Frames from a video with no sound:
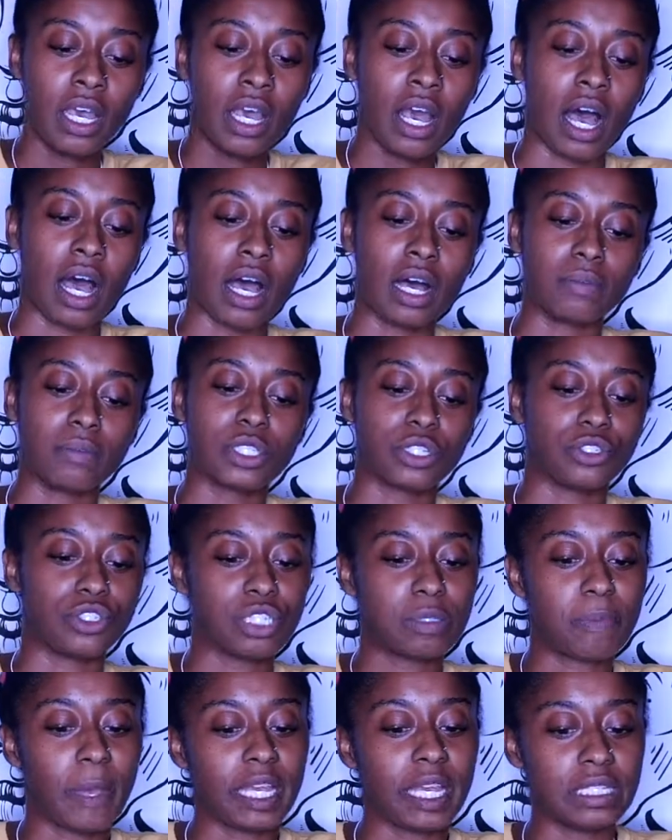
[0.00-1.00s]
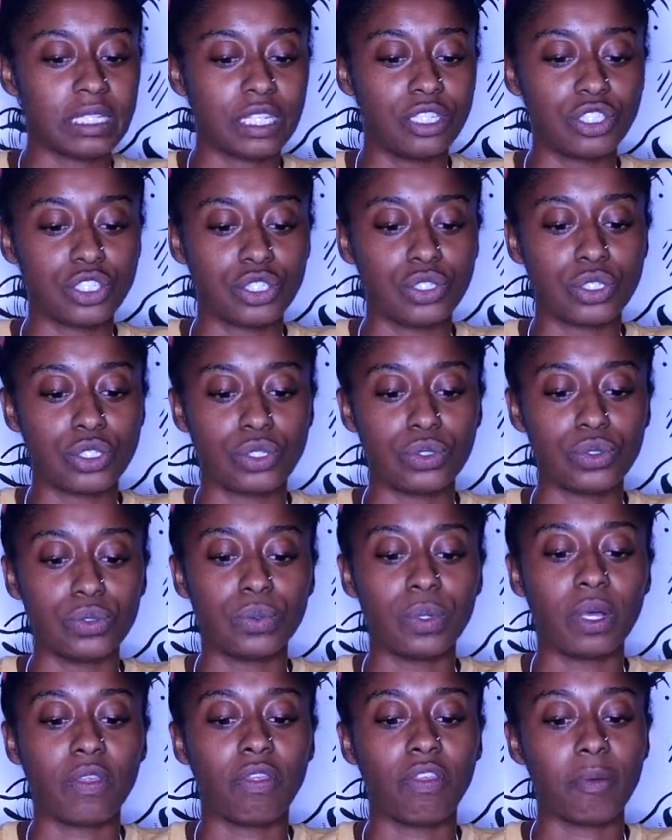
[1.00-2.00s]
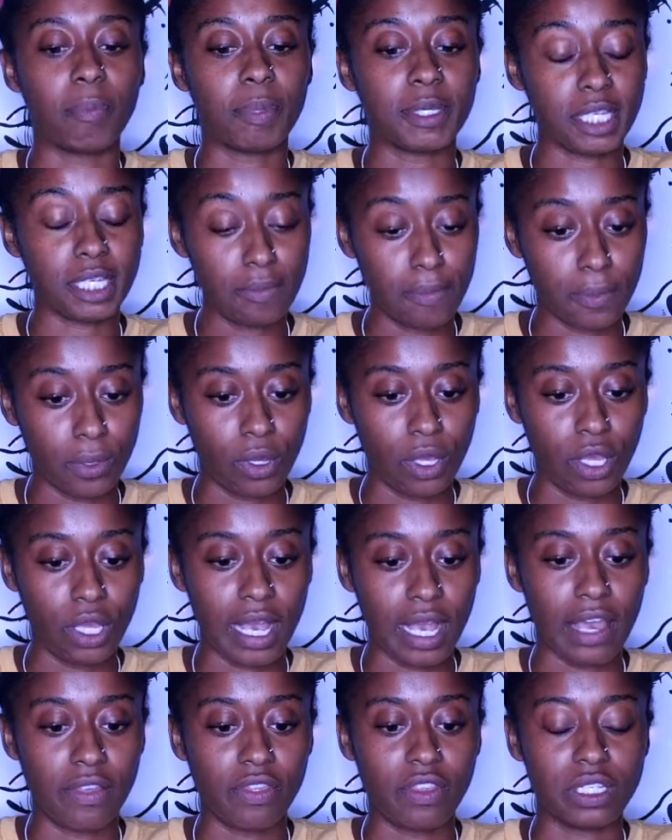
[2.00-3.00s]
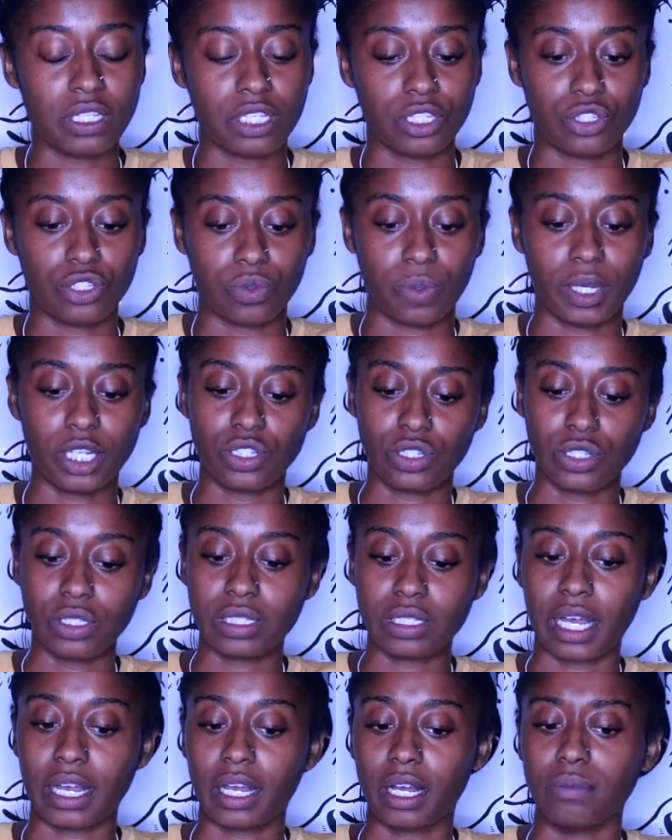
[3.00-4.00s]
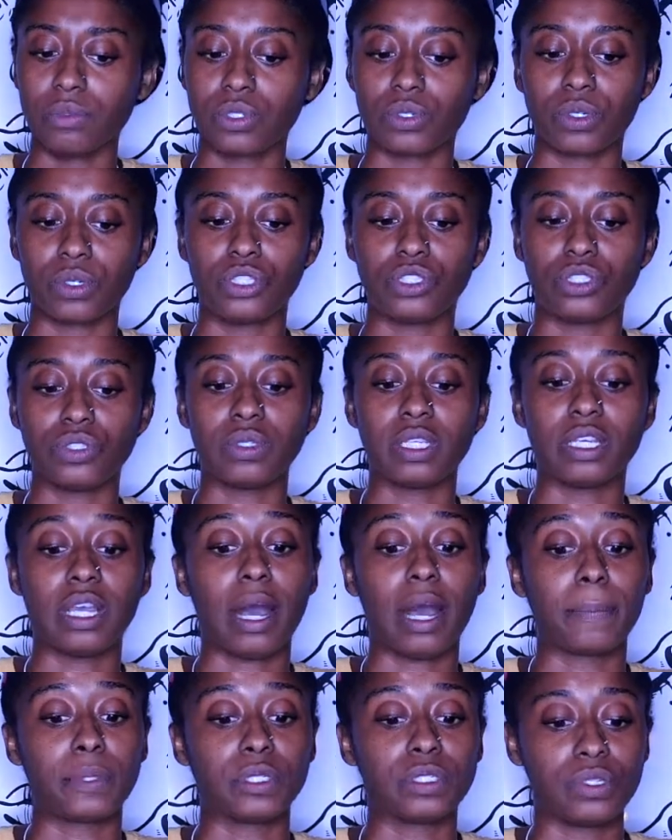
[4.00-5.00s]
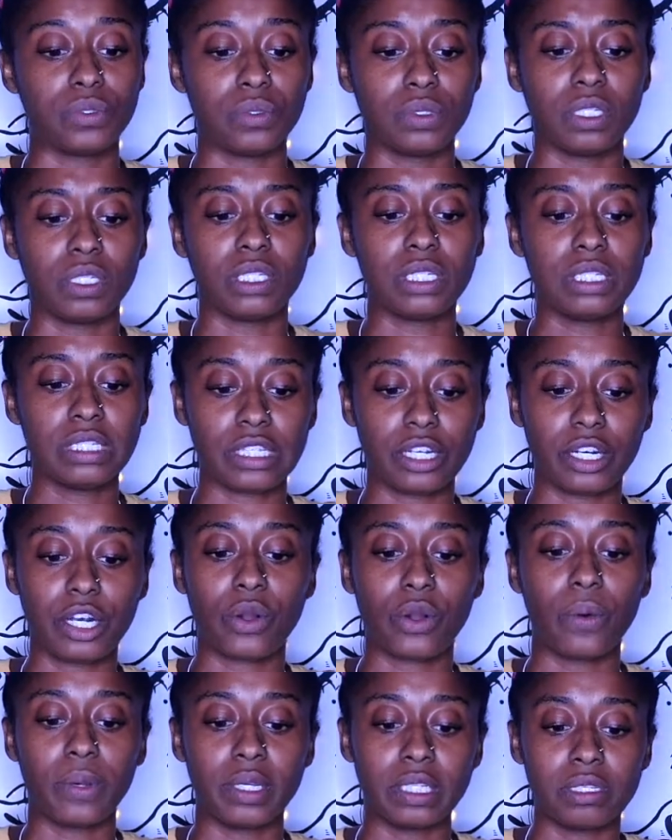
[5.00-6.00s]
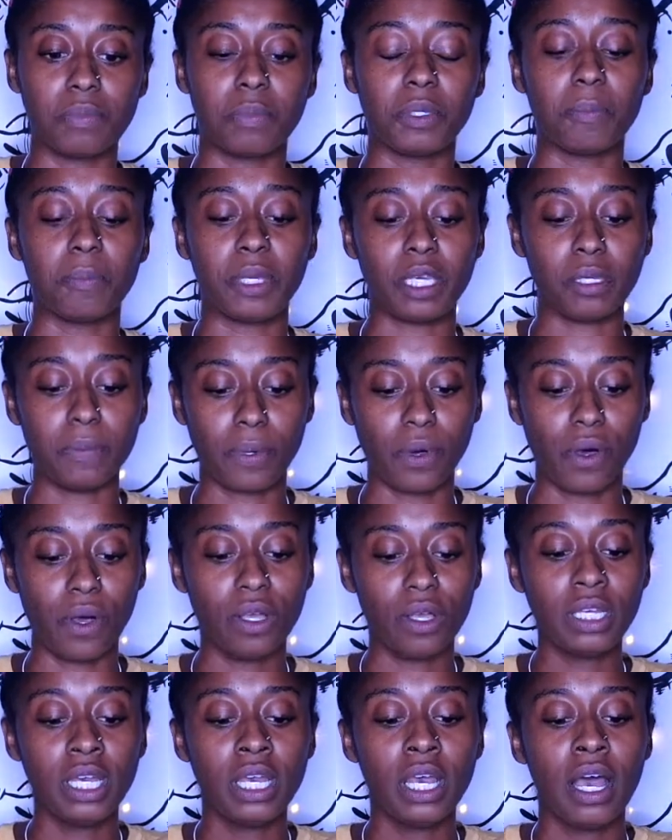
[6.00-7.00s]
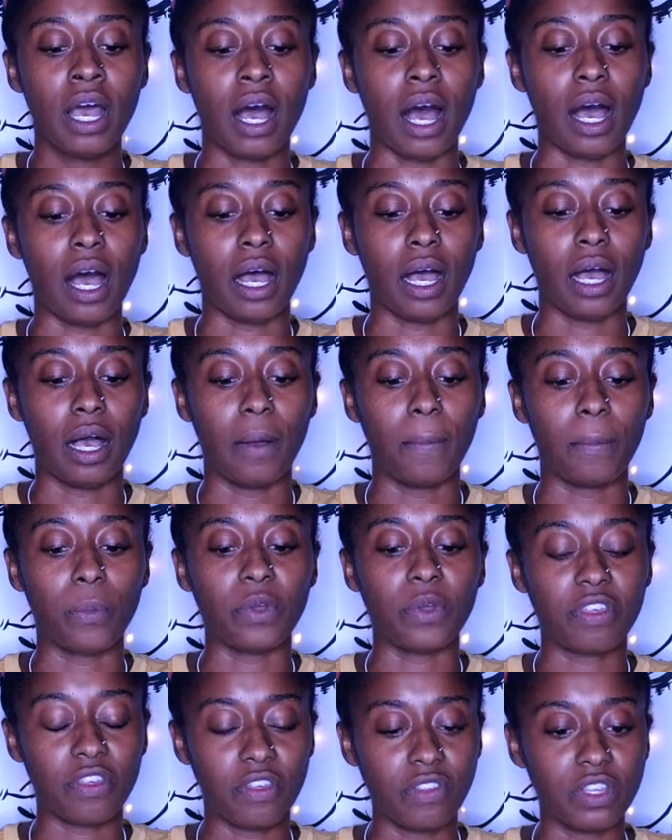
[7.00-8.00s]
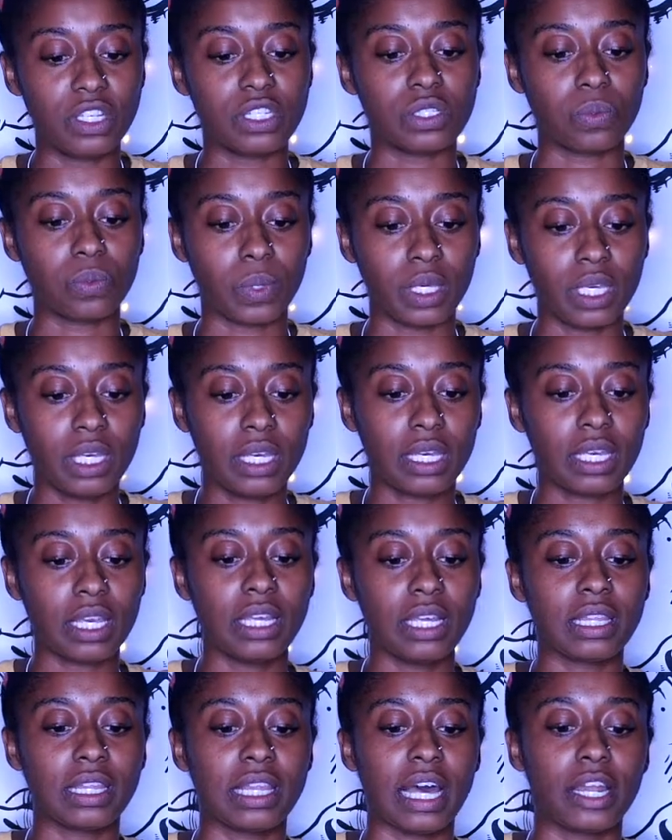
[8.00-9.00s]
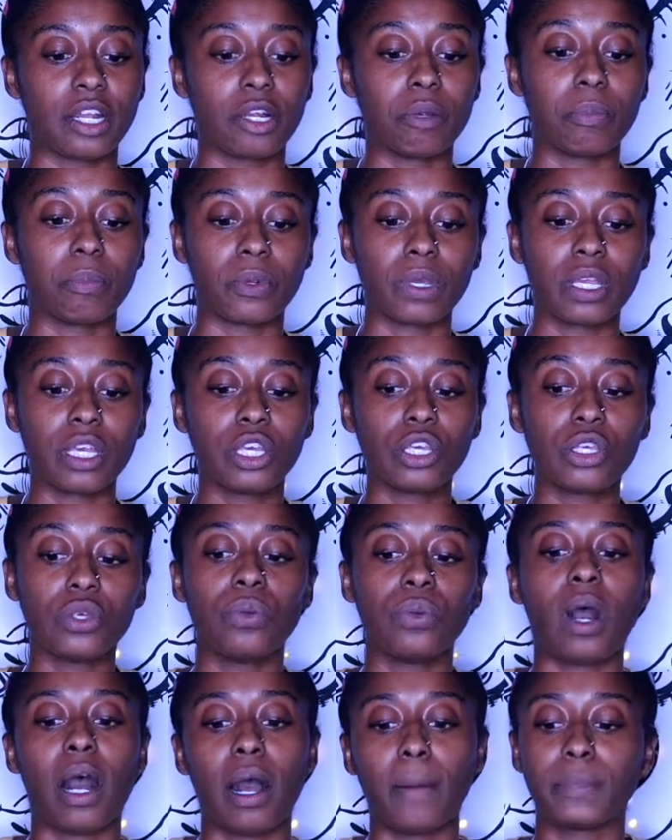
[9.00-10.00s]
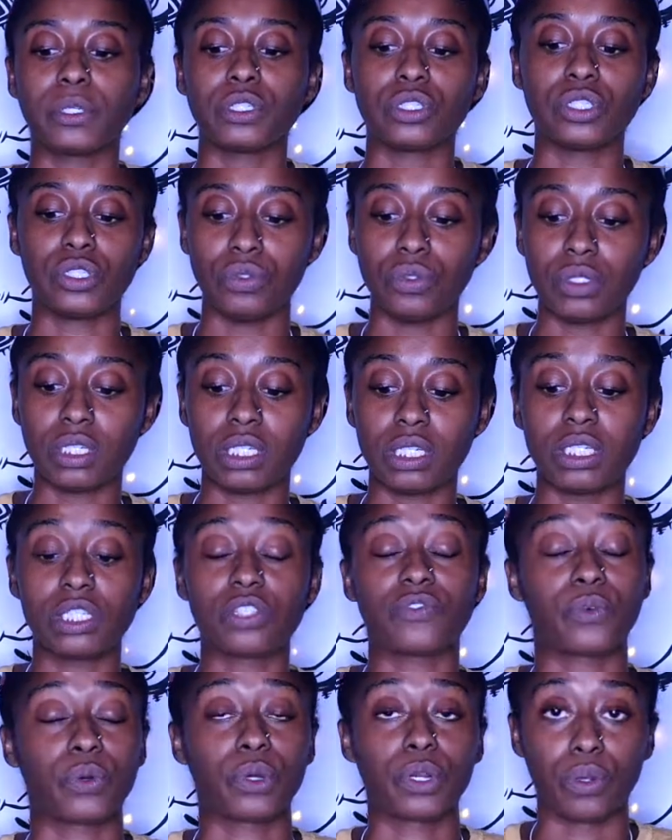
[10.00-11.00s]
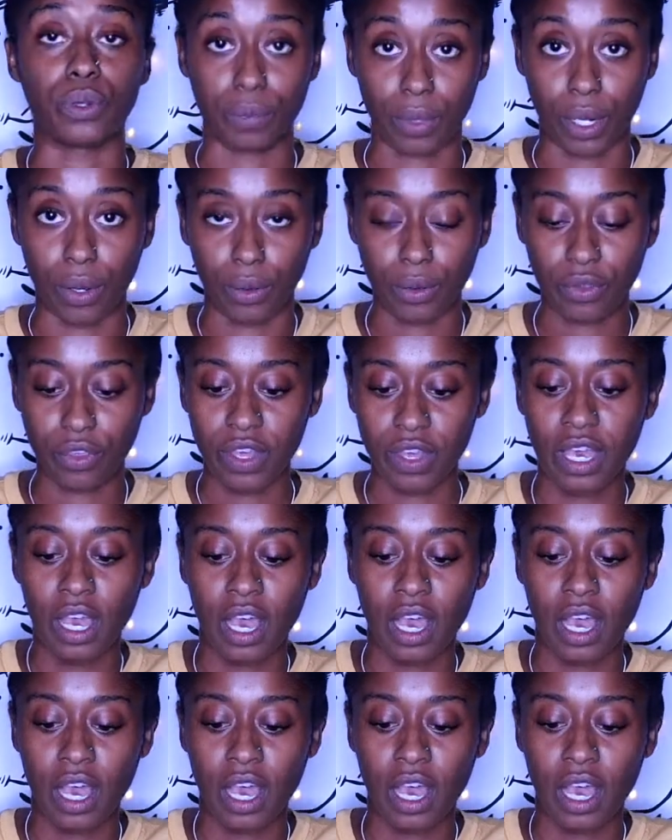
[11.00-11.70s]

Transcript: Um, so just pay attention to the people and the situations that come towards you, the opportunities. There are going to be people um, within this week that are bringing you opportunities for growth.